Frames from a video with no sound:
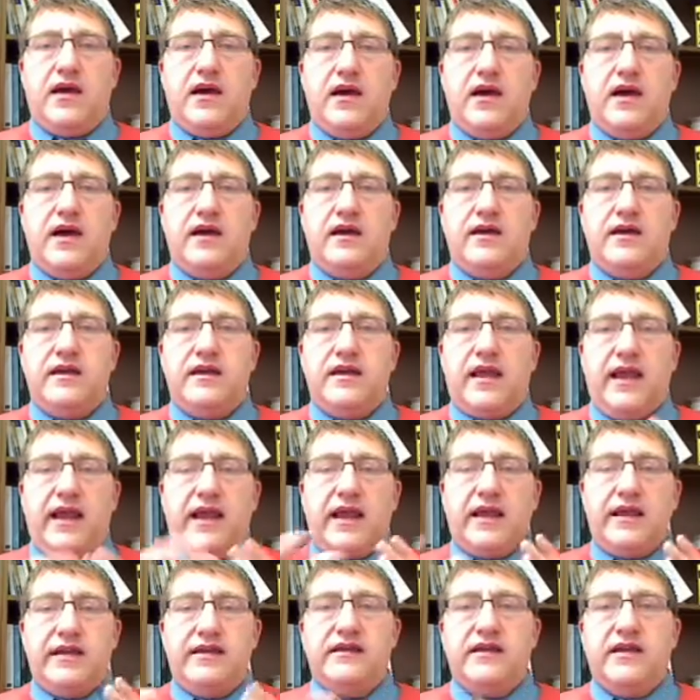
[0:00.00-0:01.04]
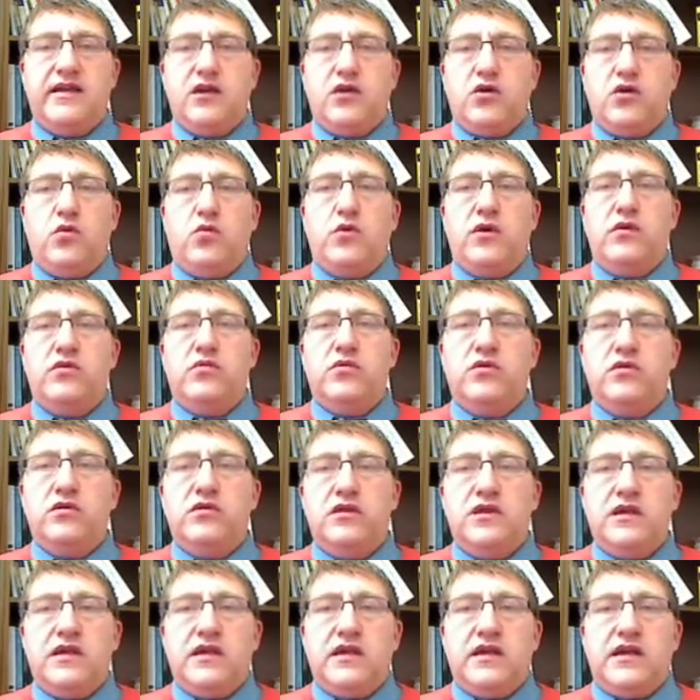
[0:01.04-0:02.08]
and we
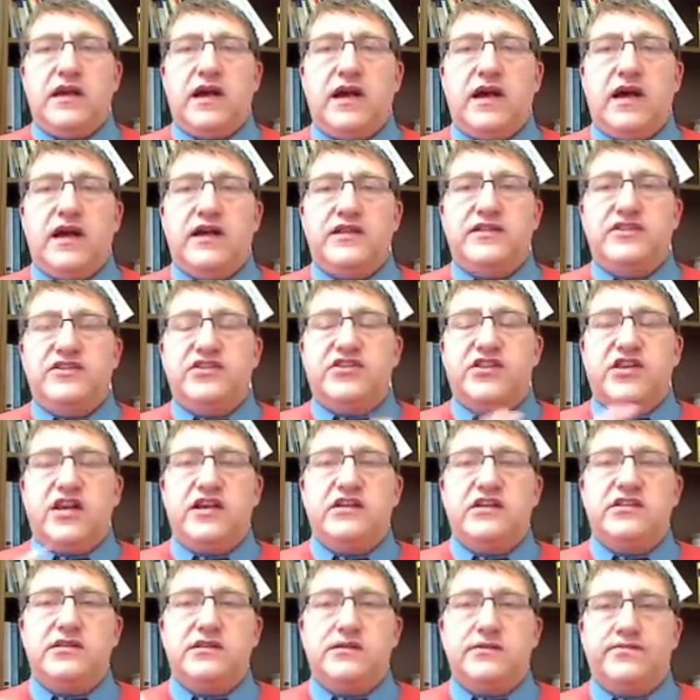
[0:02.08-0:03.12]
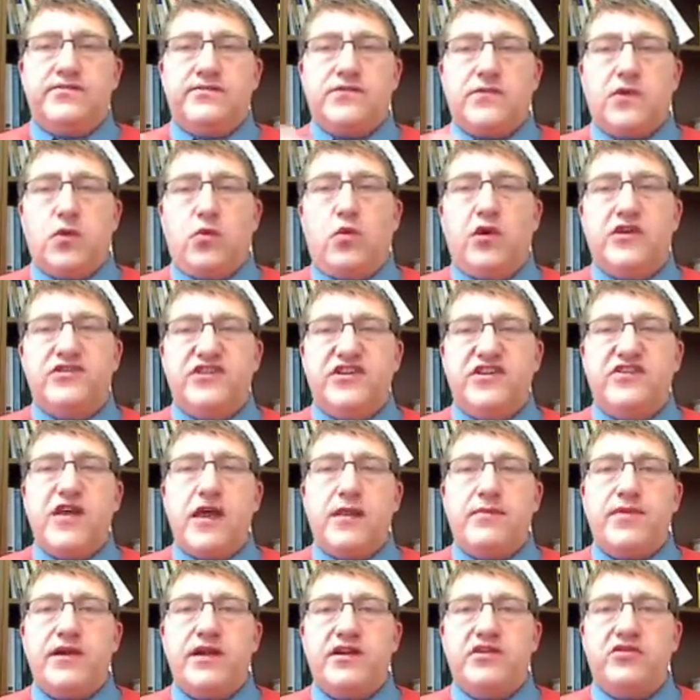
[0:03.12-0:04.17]
will discuss what's in
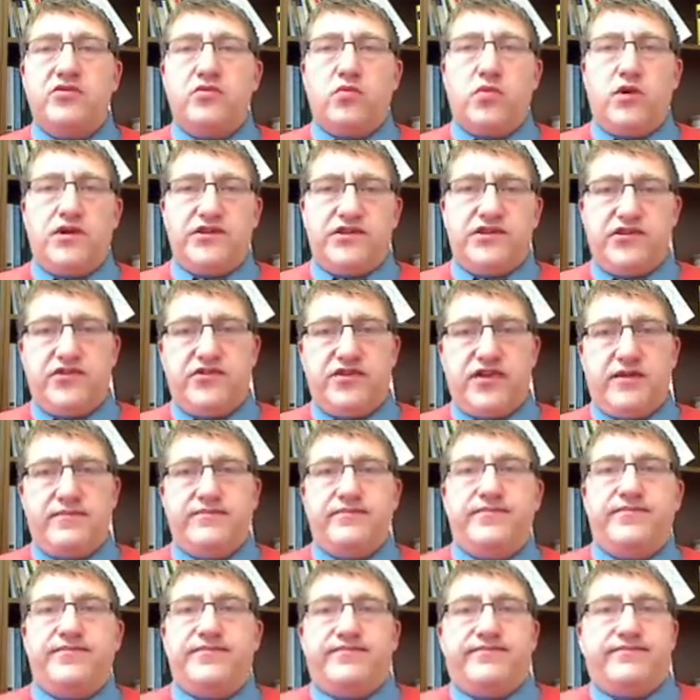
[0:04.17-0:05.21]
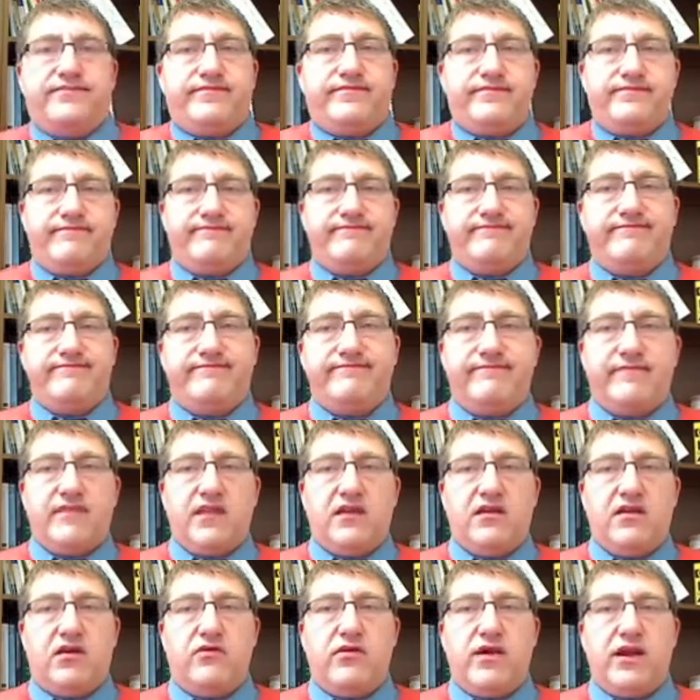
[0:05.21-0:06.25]
that picture once you're done.
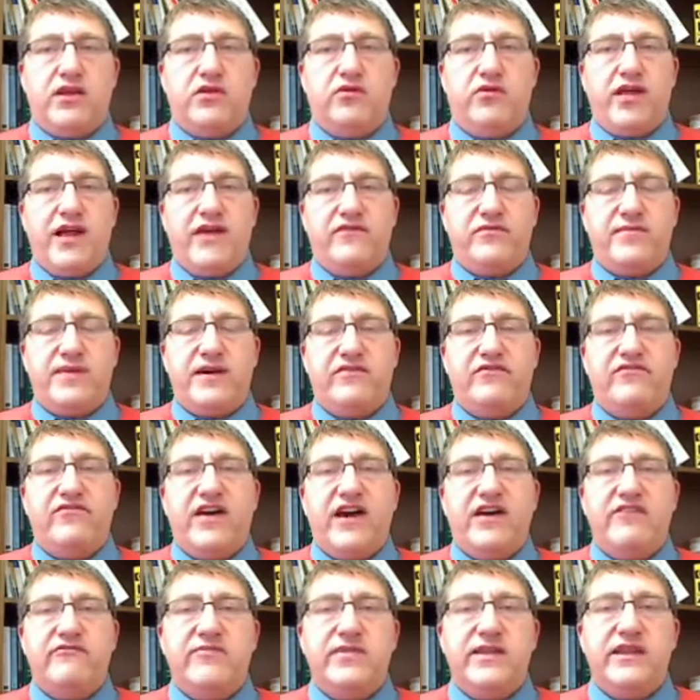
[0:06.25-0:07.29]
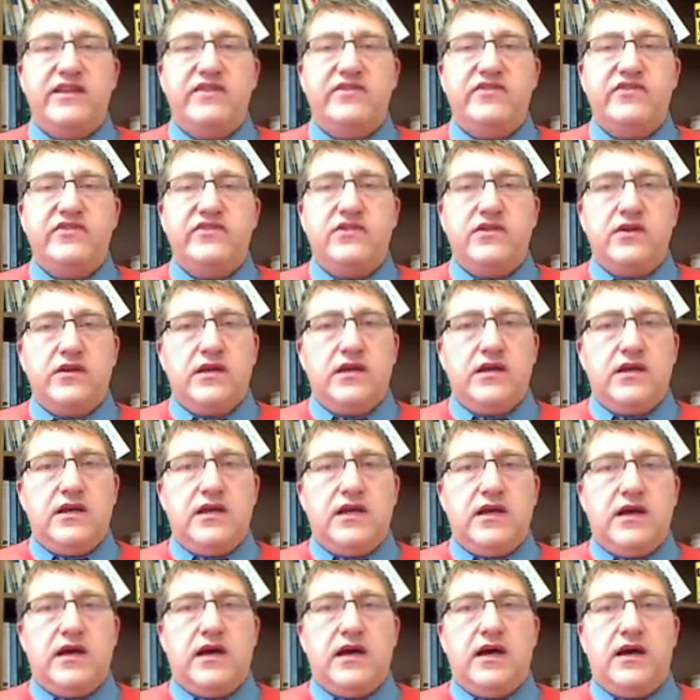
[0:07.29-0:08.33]
All right, you'll have about 5 minutes
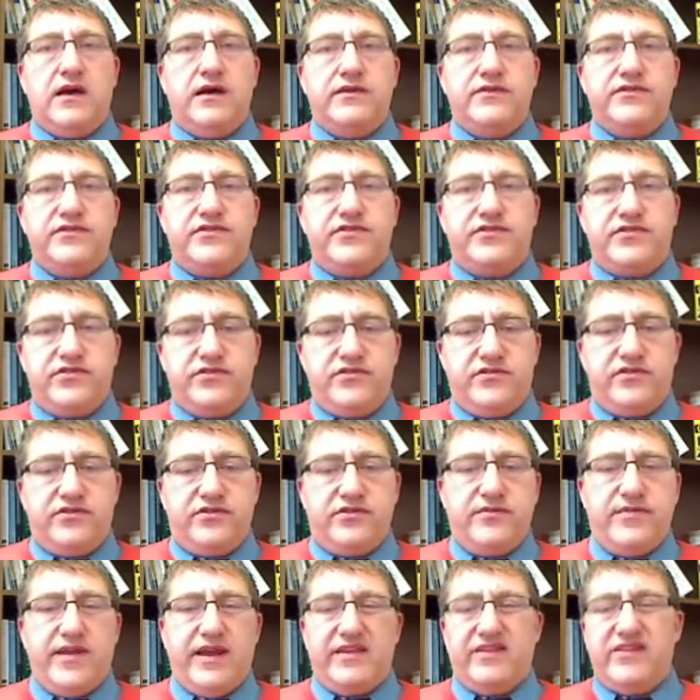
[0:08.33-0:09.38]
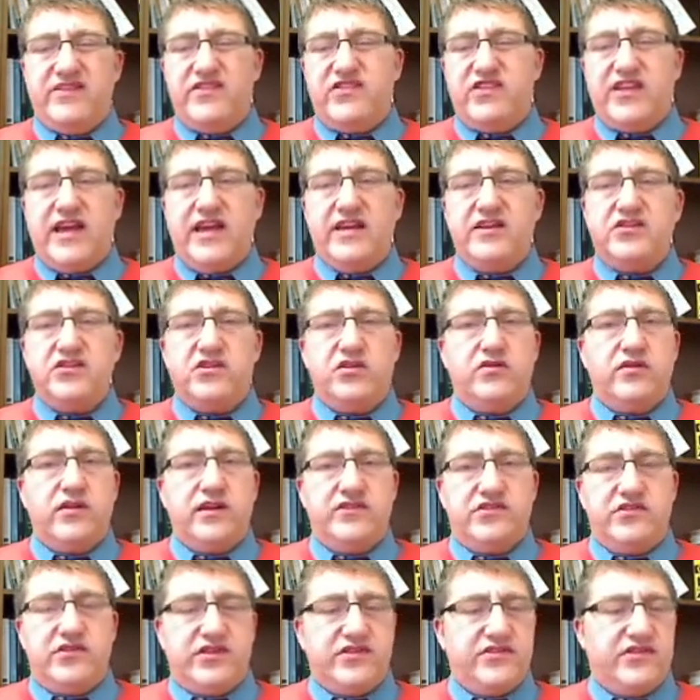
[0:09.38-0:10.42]
to make this sketch, so
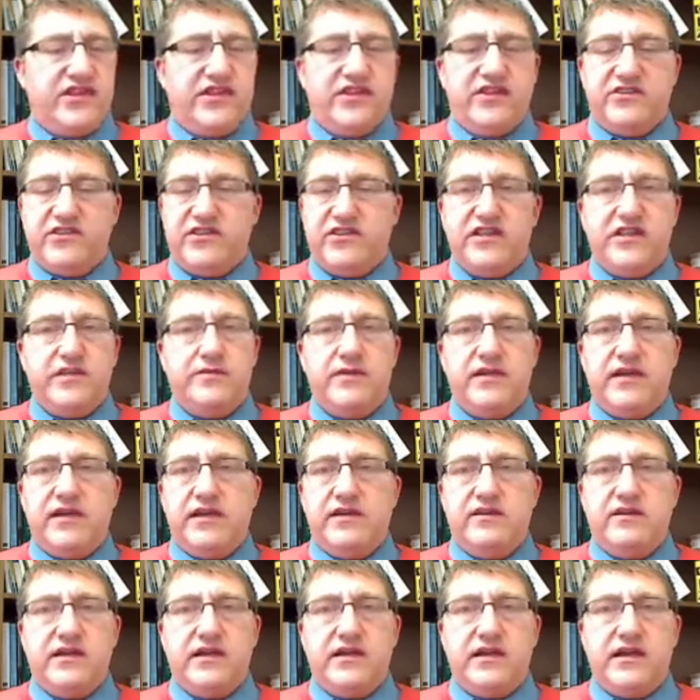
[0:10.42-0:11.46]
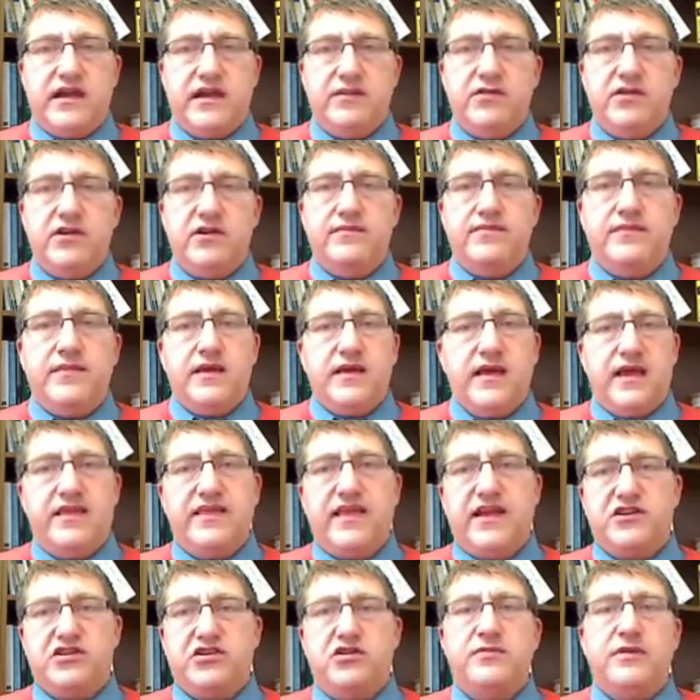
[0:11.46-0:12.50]
as you can see, it doesn't need to be anything elaborate,
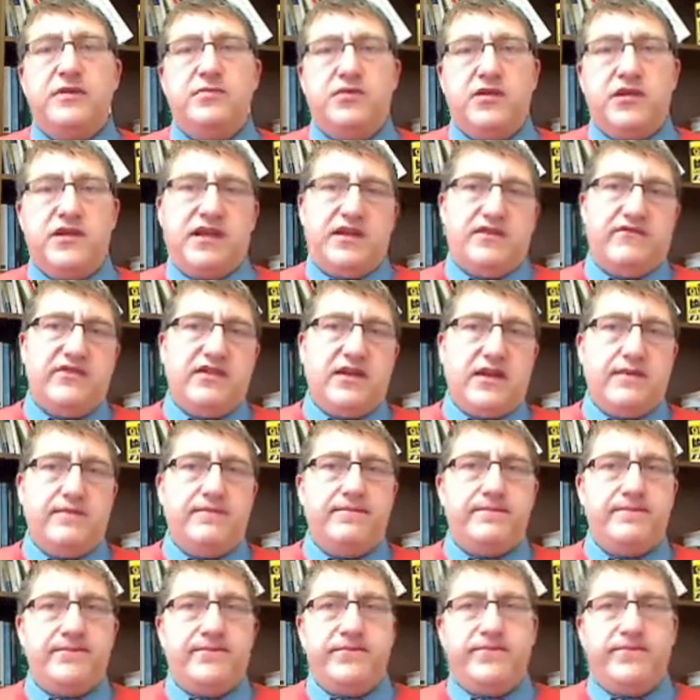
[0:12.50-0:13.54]
and that should be plenty of time.